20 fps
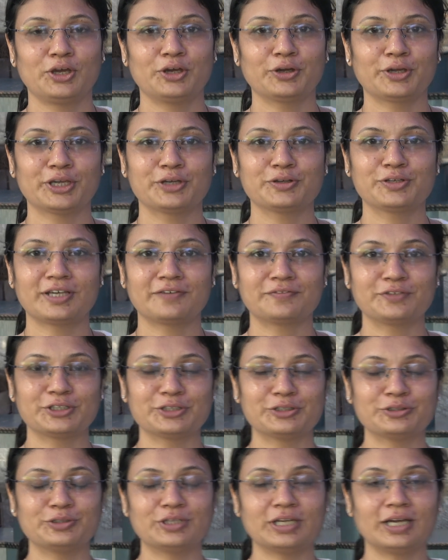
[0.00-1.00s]
Okay, good
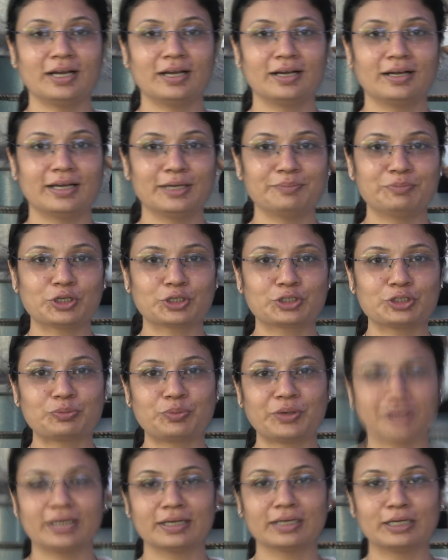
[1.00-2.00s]
afternoon. Uh, I'm Doctor
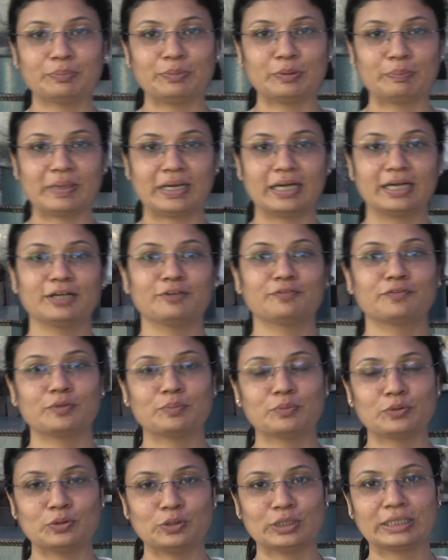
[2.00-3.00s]
Priyanka Pepara
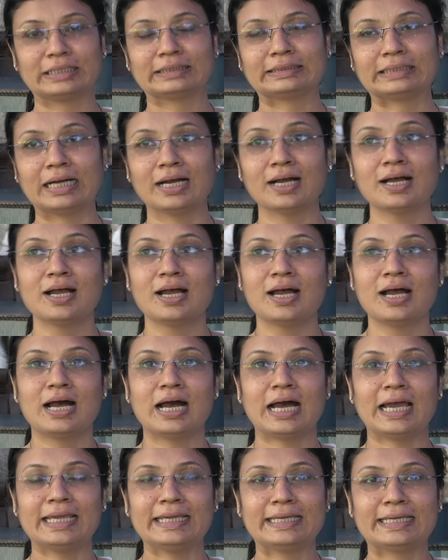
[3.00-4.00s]
from Kolkata.
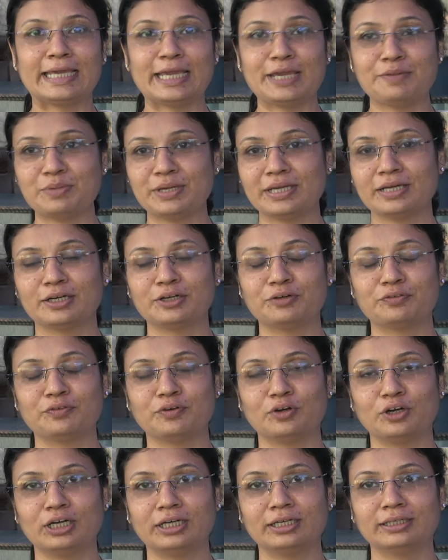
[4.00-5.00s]
I came here
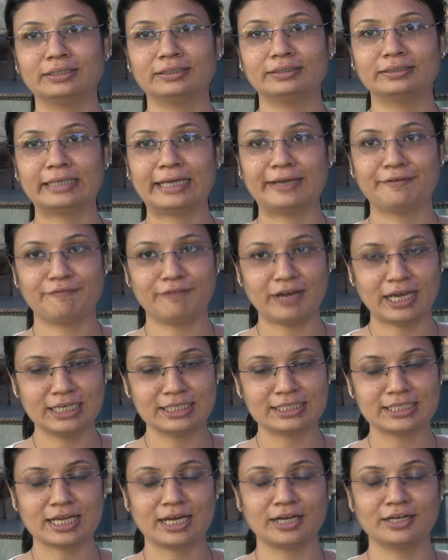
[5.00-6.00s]
for uh, F I
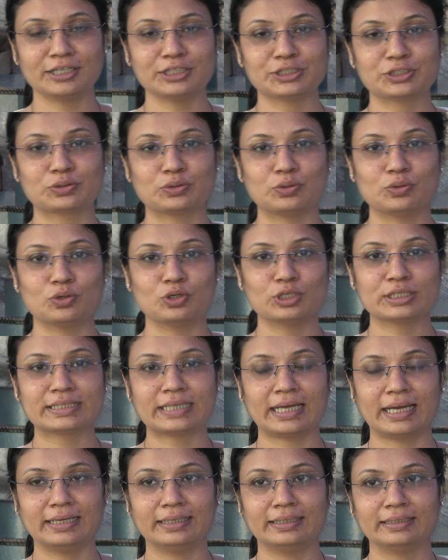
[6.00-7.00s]
C R S course,
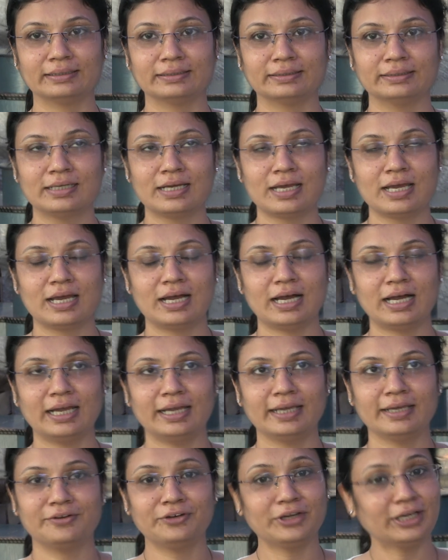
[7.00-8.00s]
and uh,
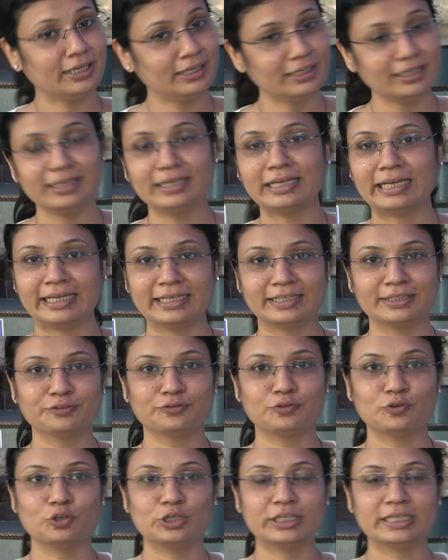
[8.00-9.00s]
I really like the
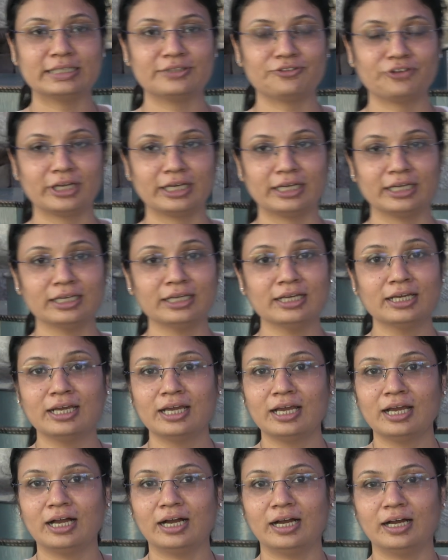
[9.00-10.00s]
four-day training.
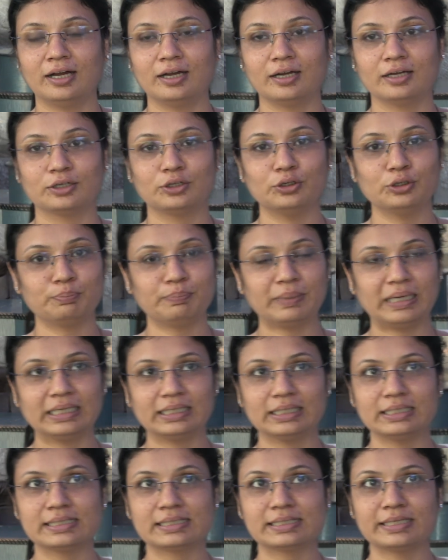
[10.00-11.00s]
Uh, good
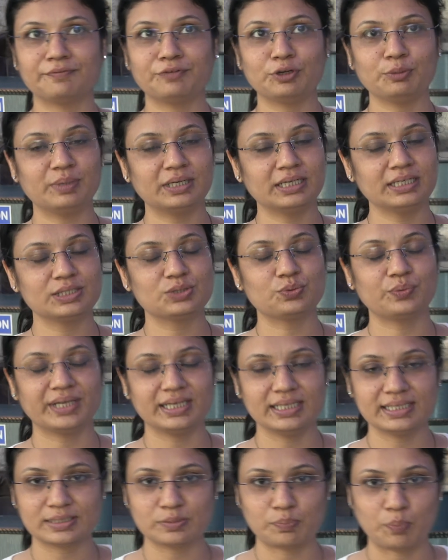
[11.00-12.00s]
part is everybody is
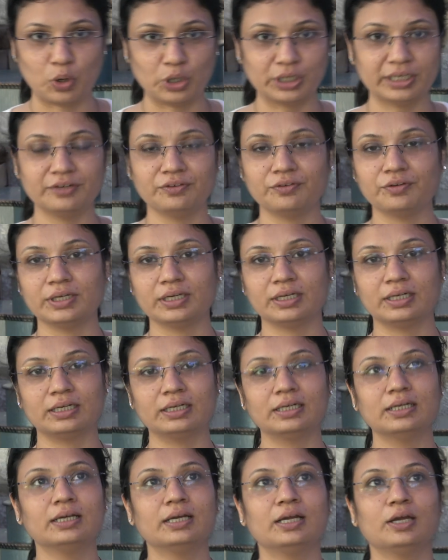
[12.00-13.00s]
very supportive
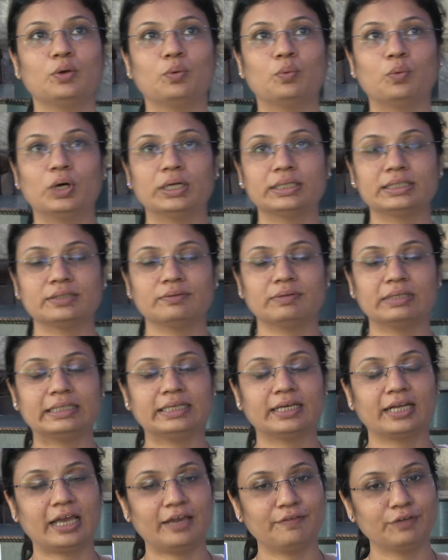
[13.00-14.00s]
here. Whatever,
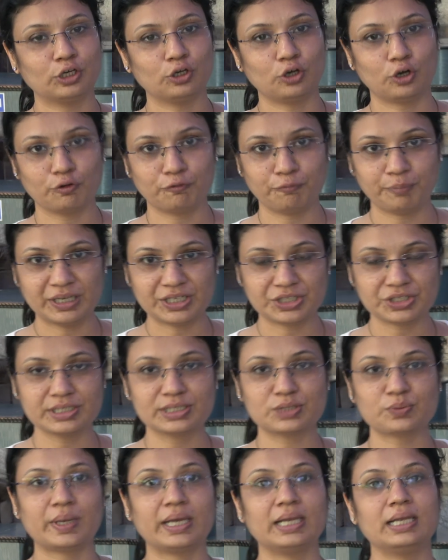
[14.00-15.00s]
they're having a lot of
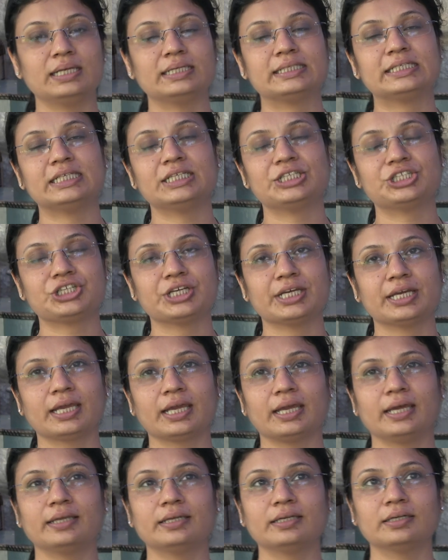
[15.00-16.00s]
patience while
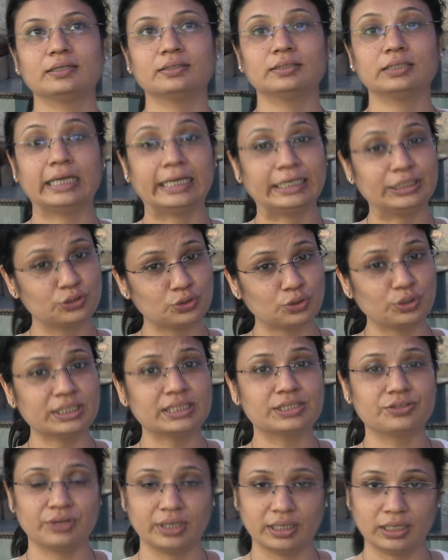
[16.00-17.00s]
teaching, and uh, the hands-on
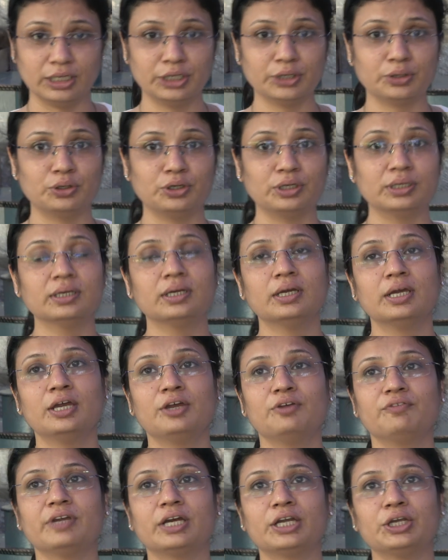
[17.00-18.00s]
is really good.
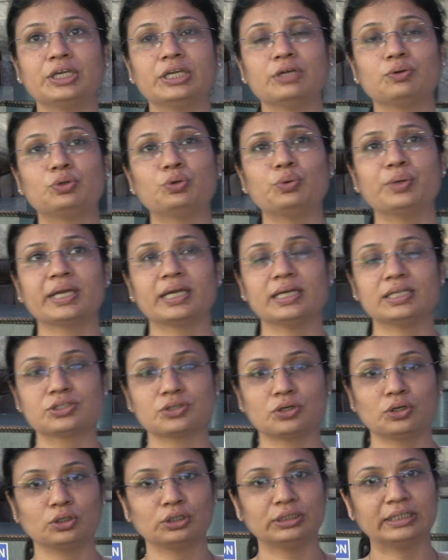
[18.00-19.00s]
We are doing, doing
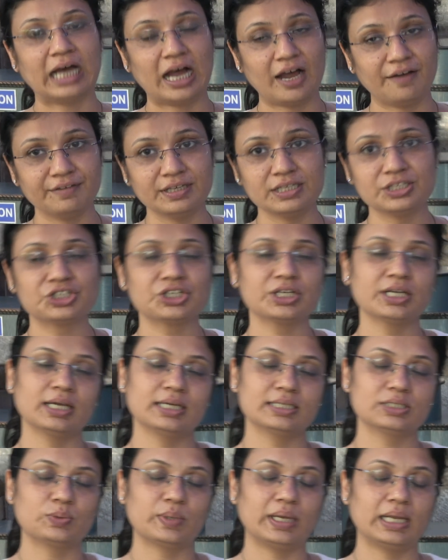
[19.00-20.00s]
hands-on on Da Vinci
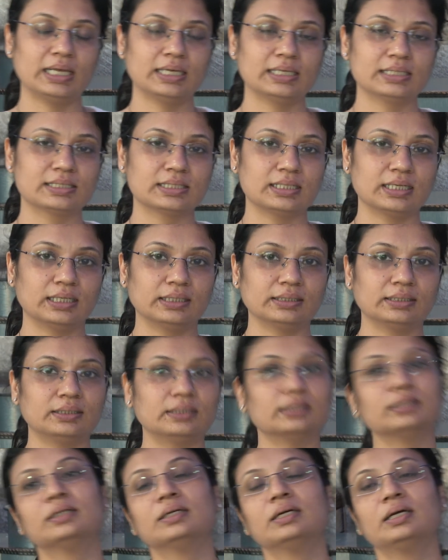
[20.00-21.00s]
as well as the
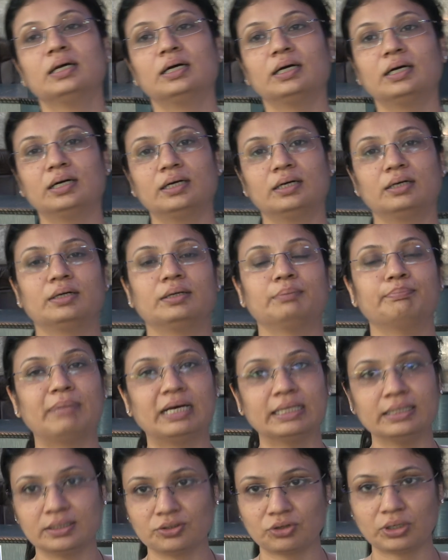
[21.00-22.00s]
other uh,
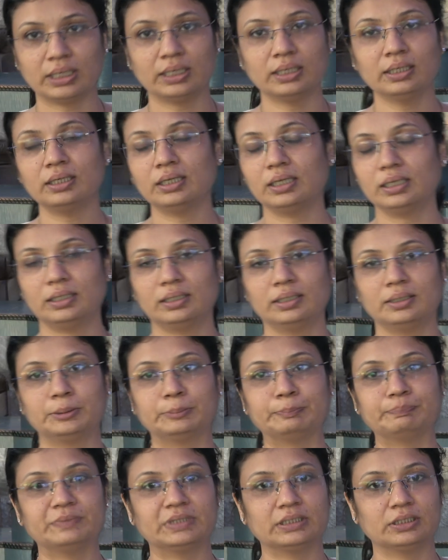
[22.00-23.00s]
Mantra, uh,
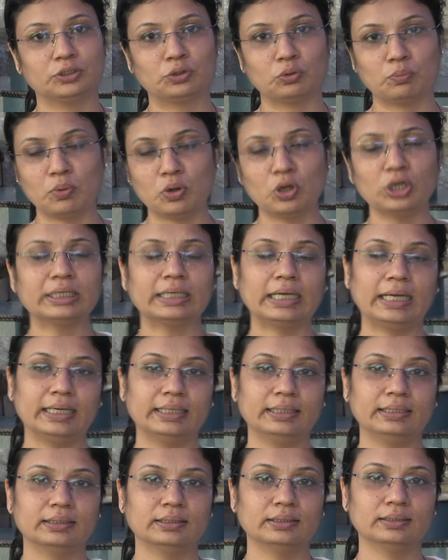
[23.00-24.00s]
the robot,
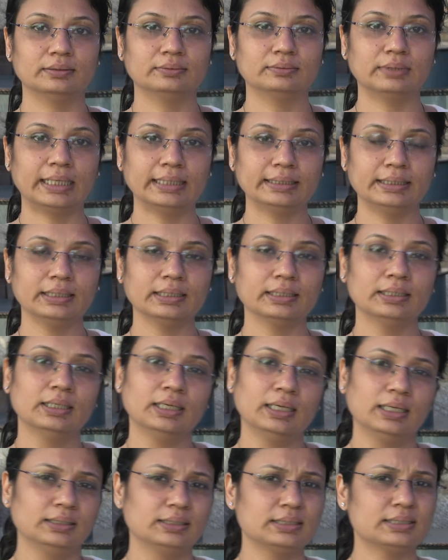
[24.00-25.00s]
and uh, I think
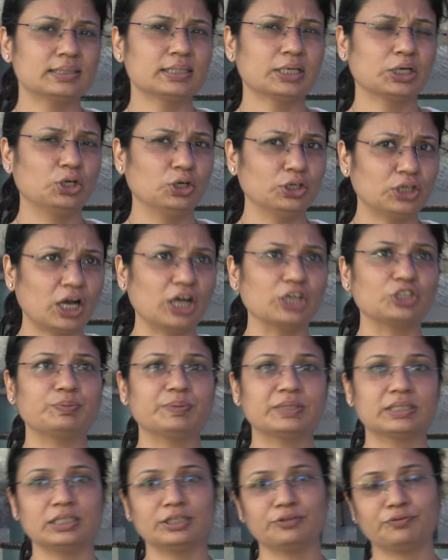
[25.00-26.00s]
this is a good
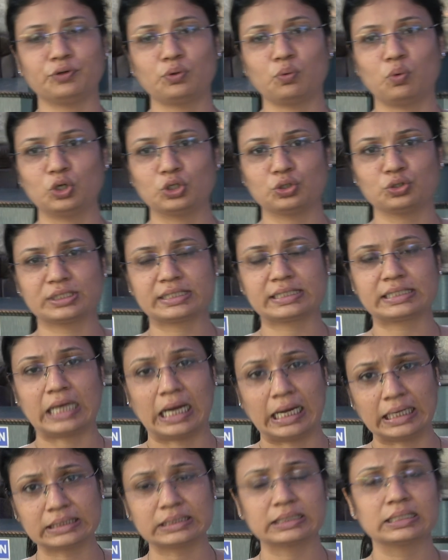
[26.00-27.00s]
hospital if you want to
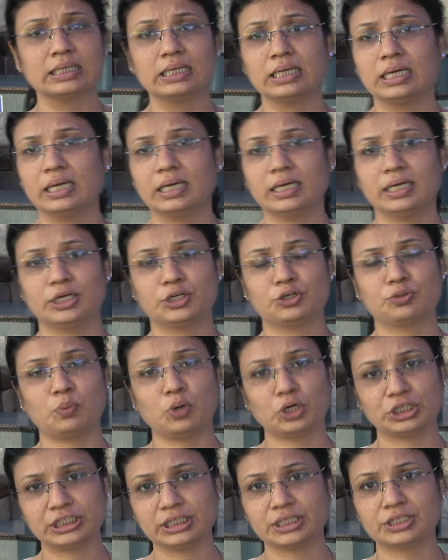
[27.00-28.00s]
start uh,
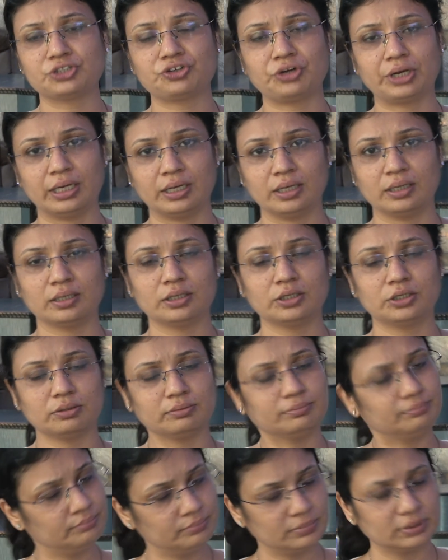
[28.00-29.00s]
robotic tra
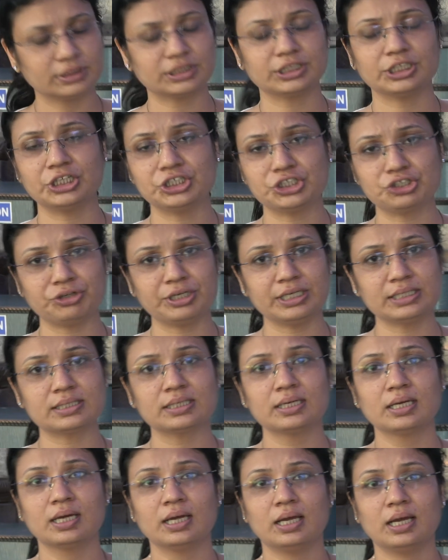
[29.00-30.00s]
uh,
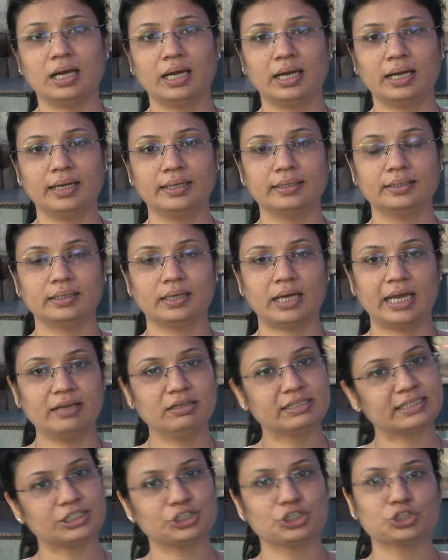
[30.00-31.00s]
surgeries, and uh,
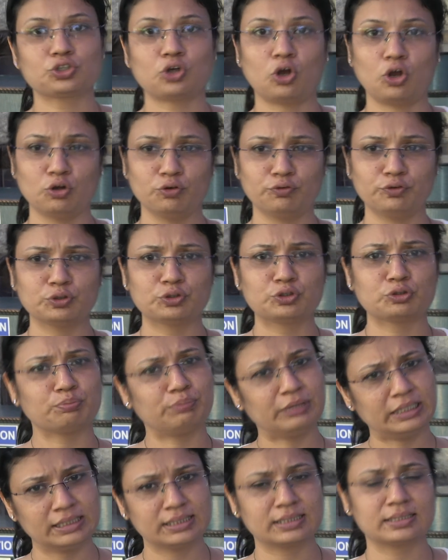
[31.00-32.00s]
I'll suggest all of you to
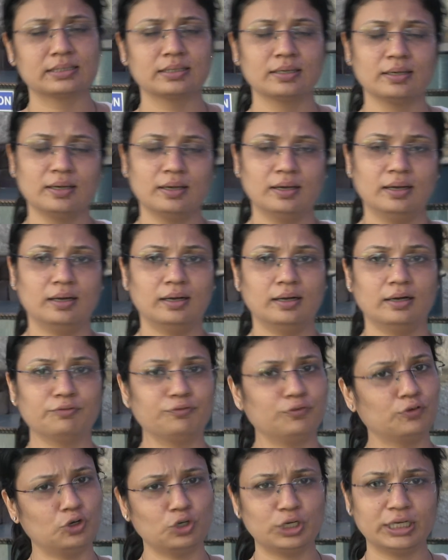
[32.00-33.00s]
please. Uh,
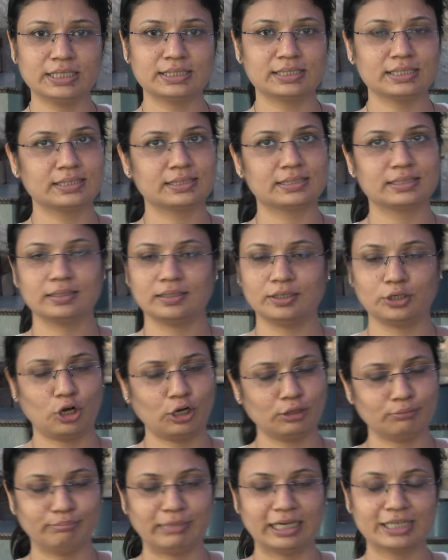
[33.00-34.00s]
four days is uh,
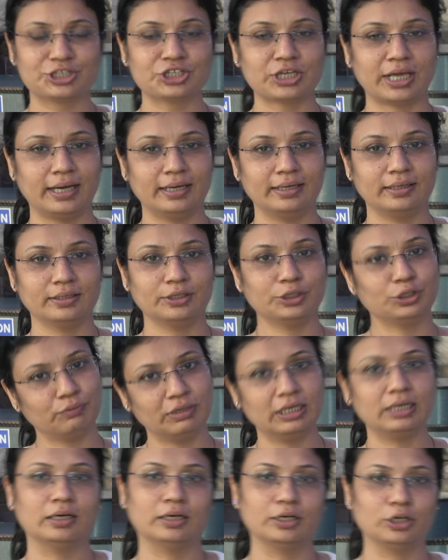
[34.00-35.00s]
not much, and uh, you
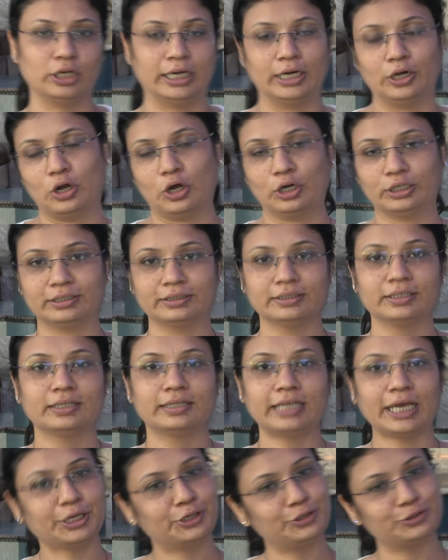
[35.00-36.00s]
will learn a lot.
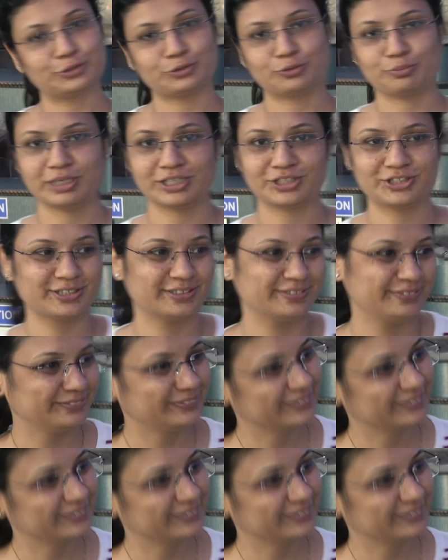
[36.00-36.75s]
Thank you so much.